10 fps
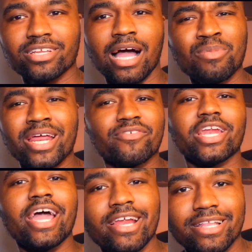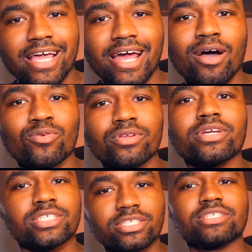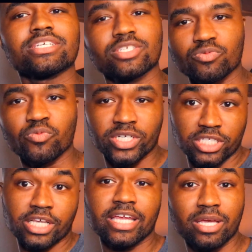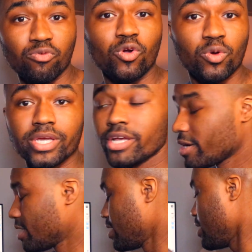I'm not even gonna edit that out. This is we're just gonna keep rolling here.